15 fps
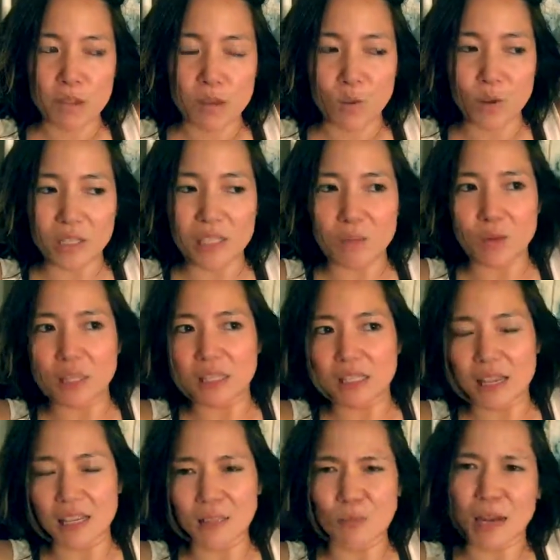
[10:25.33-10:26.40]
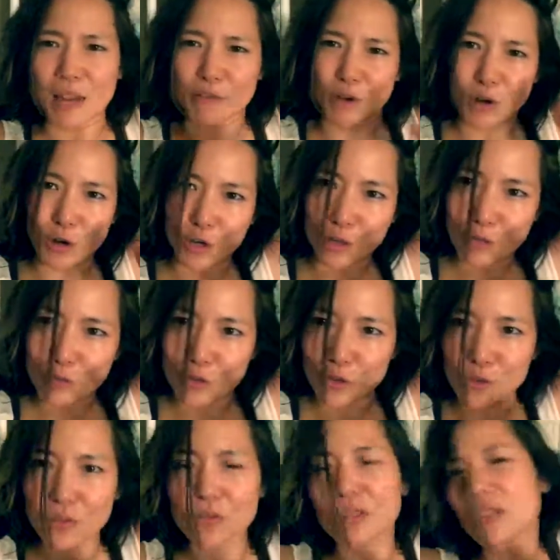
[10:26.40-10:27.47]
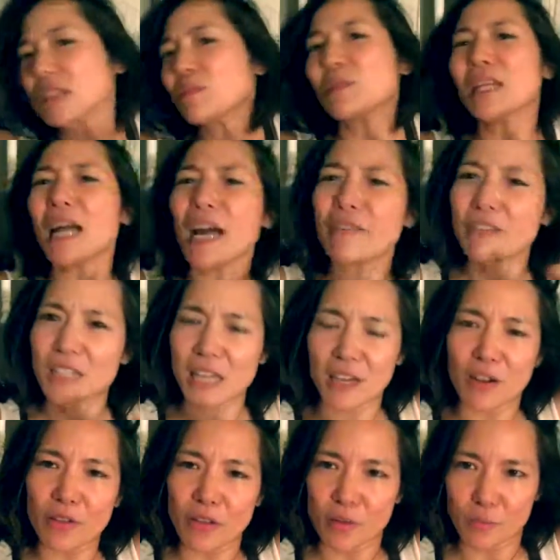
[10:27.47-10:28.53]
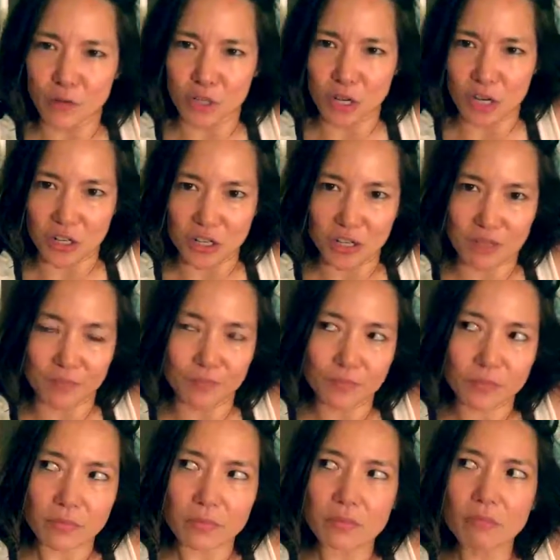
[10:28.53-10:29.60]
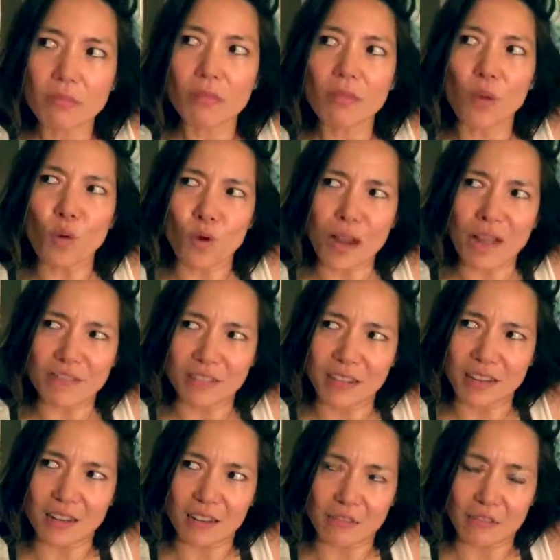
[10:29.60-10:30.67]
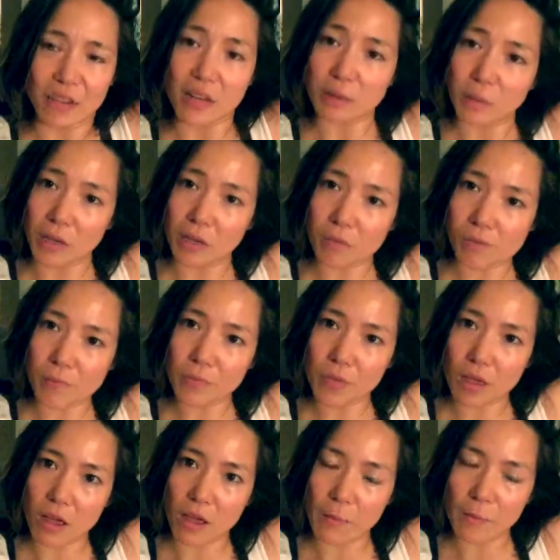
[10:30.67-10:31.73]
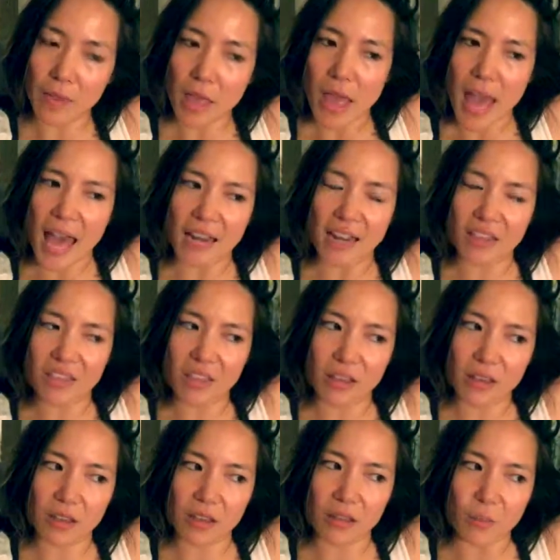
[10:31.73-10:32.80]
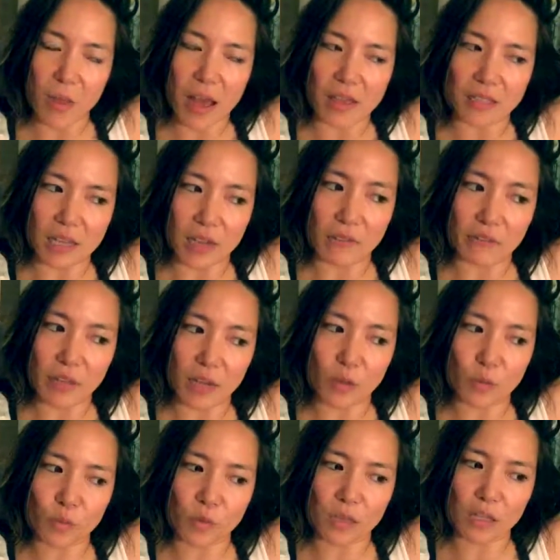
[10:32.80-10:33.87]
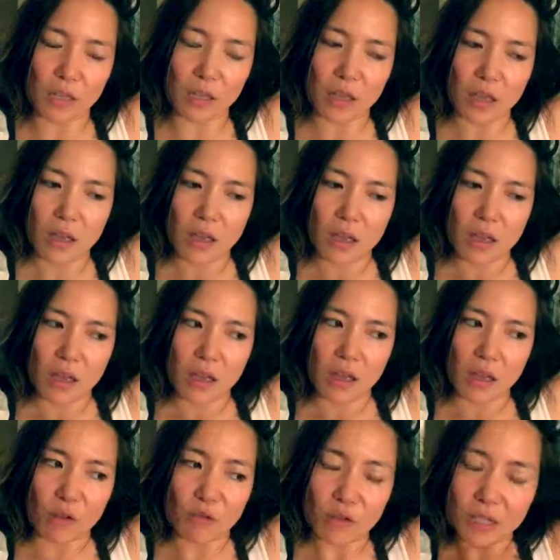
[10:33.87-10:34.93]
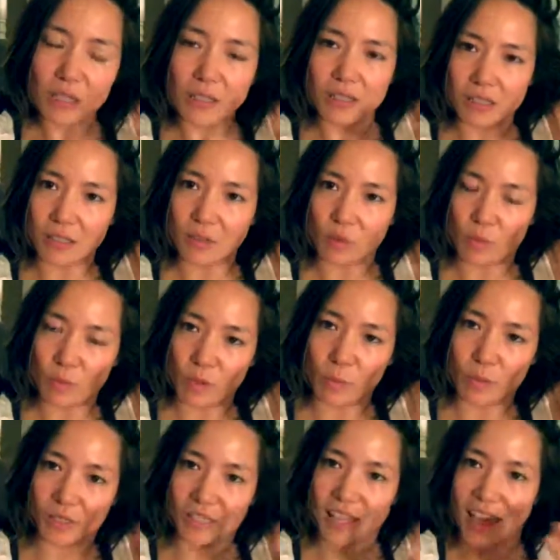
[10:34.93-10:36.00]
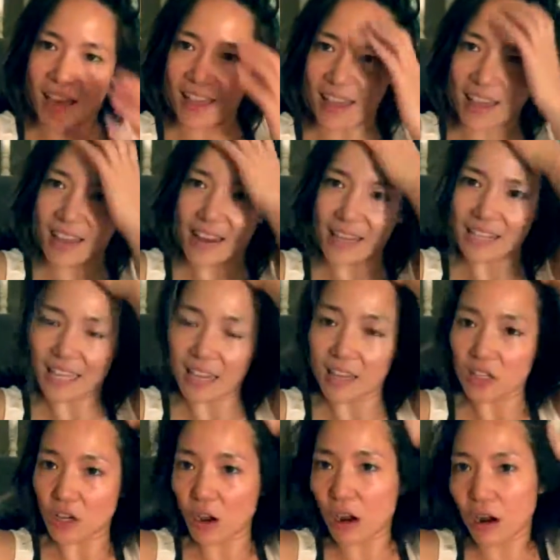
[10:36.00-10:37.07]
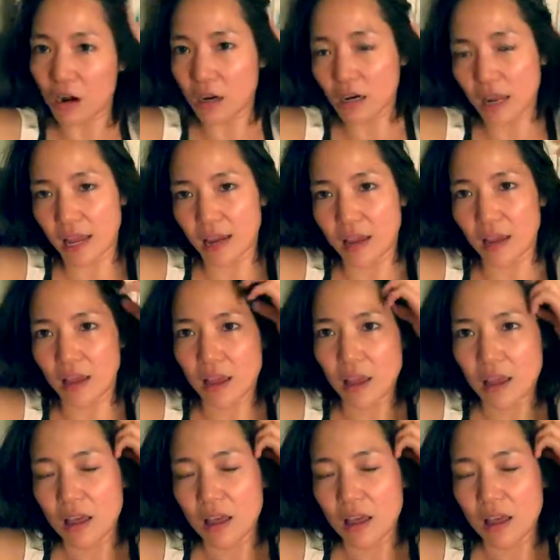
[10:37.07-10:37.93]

what someone says might have a kernel of truth, it doesn't mean I have to take on their projection or have to let it affect me. And I think in the past I've like really, I really listen to what people say and I take it to heart, and